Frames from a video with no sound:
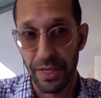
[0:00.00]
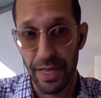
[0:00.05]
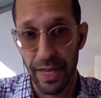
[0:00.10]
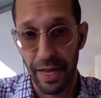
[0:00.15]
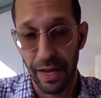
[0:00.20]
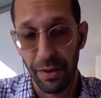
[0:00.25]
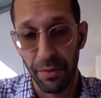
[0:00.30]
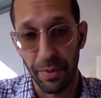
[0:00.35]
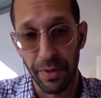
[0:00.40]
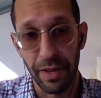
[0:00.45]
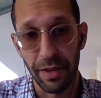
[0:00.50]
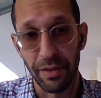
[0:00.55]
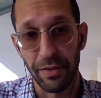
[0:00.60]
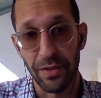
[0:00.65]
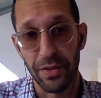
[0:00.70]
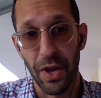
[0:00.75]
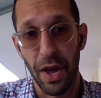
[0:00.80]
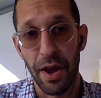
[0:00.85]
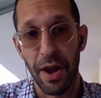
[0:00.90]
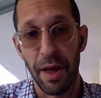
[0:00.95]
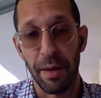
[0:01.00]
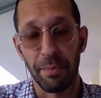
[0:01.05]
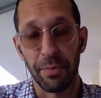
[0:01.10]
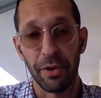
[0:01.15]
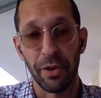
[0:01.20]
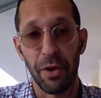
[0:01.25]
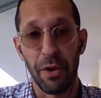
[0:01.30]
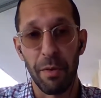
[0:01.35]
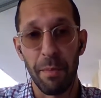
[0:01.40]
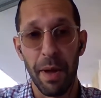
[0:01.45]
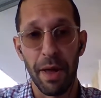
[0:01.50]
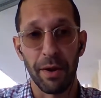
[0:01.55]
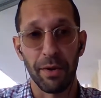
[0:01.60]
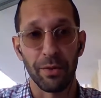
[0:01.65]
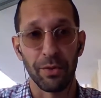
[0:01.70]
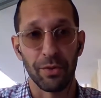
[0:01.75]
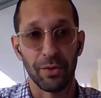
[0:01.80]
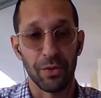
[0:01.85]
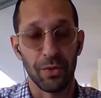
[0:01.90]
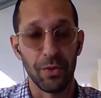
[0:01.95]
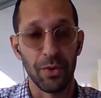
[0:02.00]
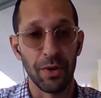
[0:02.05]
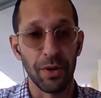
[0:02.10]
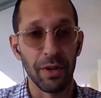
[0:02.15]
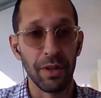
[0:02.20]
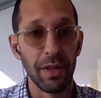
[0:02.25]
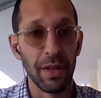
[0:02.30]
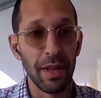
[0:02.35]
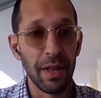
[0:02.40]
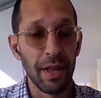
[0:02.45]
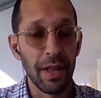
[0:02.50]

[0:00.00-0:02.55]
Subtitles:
think when they sign up to go to medical school,